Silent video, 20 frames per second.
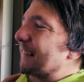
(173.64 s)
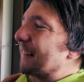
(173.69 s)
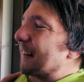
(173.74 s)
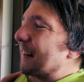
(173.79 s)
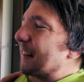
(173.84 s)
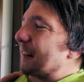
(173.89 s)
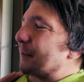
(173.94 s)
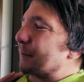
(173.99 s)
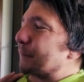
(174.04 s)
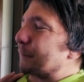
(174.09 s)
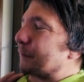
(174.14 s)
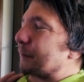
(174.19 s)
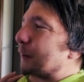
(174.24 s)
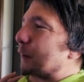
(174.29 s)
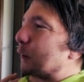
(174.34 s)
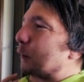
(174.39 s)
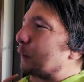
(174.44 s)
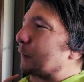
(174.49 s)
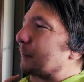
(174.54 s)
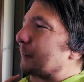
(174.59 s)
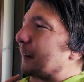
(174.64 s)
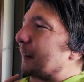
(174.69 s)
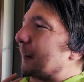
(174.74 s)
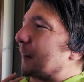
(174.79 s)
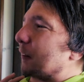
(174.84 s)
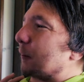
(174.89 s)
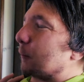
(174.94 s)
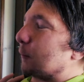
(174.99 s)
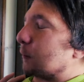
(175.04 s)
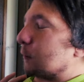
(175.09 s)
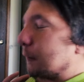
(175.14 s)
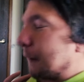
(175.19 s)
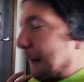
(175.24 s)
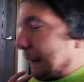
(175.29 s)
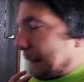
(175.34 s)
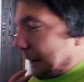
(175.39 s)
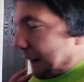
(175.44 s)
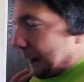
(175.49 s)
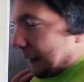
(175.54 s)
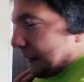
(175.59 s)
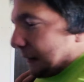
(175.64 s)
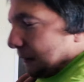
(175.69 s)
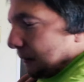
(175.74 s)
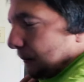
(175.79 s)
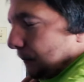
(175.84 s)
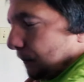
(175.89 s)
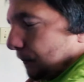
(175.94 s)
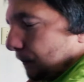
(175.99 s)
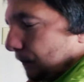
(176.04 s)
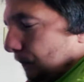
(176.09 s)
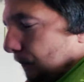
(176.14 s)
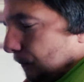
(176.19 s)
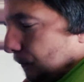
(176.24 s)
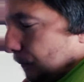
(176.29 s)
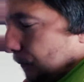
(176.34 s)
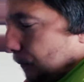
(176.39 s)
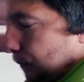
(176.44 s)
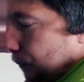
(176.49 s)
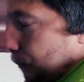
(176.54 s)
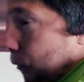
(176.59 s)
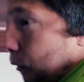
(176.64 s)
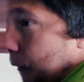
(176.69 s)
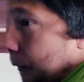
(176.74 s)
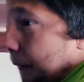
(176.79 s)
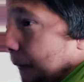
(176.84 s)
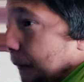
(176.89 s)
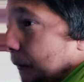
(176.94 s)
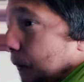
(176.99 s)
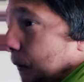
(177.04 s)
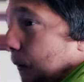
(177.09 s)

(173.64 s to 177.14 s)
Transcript: I'm so terrible at this. But,